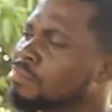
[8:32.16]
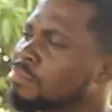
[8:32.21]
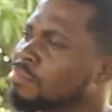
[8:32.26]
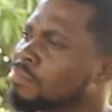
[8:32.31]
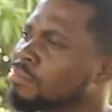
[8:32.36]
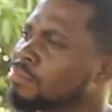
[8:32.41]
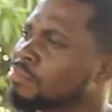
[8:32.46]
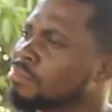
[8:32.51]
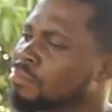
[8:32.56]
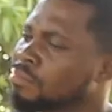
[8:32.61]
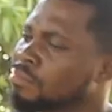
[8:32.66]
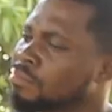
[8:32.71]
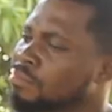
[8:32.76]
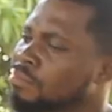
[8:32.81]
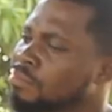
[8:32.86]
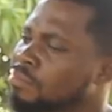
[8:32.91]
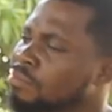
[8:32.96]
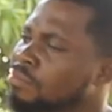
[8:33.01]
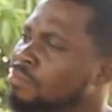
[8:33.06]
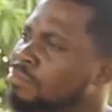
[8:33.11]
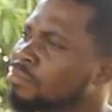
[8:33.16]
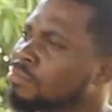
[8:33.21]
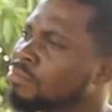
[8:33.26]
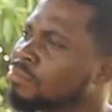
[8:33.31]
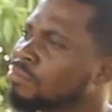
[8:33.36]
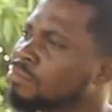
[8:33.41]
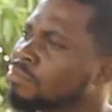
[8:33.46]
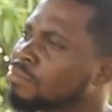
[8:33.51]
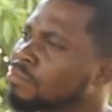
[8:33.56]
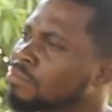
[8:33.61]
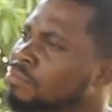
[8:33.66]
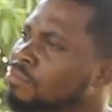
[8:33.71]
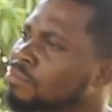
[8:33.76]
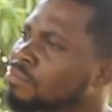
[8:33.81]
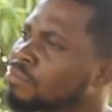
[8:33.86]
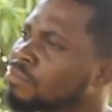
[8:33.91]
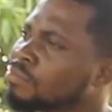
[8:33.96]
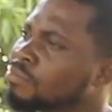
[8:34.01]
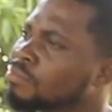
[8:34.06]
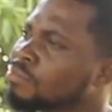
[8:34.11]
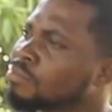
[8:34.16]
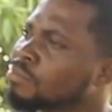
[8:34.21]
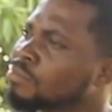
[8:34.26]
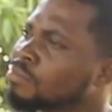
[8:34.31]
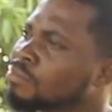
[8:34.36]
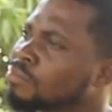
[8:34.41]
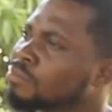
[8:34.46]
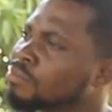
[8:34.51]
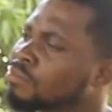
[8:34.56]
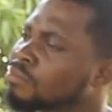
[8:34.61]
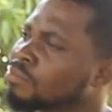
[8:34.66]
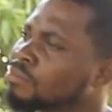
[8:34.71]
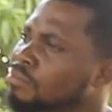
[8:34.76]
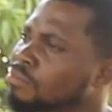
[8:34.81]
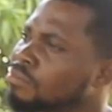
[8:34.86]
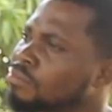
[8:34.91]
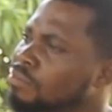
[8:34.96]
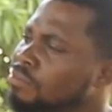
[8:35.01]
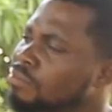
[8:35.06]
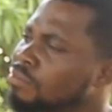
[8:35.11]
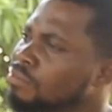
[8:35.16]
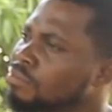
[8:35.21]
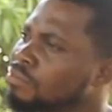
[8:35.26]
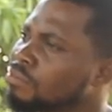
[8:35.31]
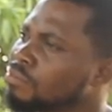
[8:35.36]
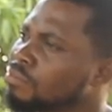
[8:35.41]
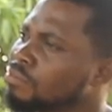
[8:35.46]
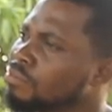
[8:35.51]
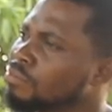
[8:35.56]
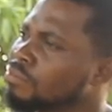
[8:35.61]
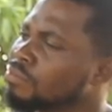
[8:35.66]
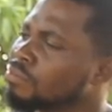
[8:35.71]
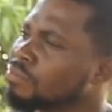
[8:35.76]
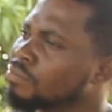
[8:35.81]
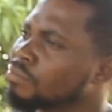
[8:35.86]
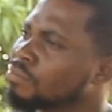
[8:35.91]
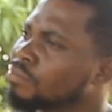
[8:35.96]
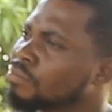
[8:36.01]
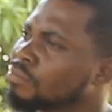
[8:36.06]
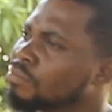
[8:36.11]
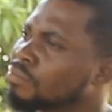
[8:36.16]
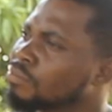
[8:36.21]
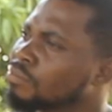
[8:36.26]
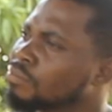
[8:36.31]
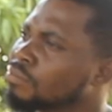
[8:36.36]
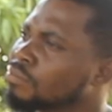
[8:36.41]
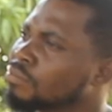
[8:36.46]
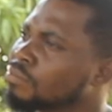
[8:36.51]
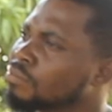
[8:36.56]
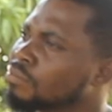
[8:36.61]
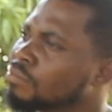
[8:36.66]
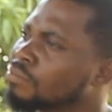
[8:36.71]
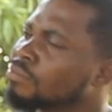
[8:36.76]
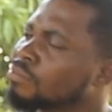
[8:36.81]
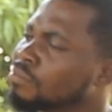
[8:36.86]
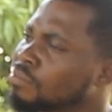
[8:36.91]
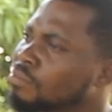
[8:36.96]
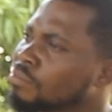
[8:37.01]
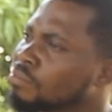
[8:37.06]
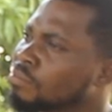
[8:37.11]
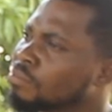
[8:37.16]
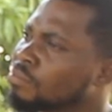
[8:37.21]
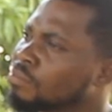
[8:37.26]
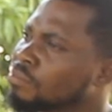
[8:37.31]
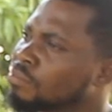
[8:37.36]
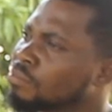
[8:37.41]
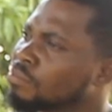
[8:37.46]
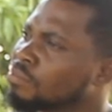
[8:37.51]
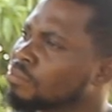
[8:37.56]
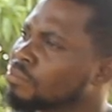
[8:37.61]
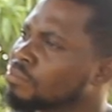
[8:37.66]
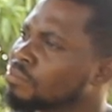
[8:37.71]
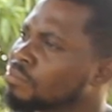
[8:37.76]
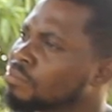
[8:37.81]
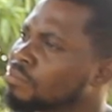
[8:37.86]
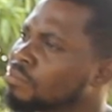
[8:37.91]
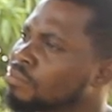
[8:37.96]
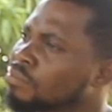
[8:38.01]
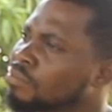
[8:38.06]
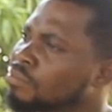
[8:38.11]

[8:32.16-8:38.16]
[no speech]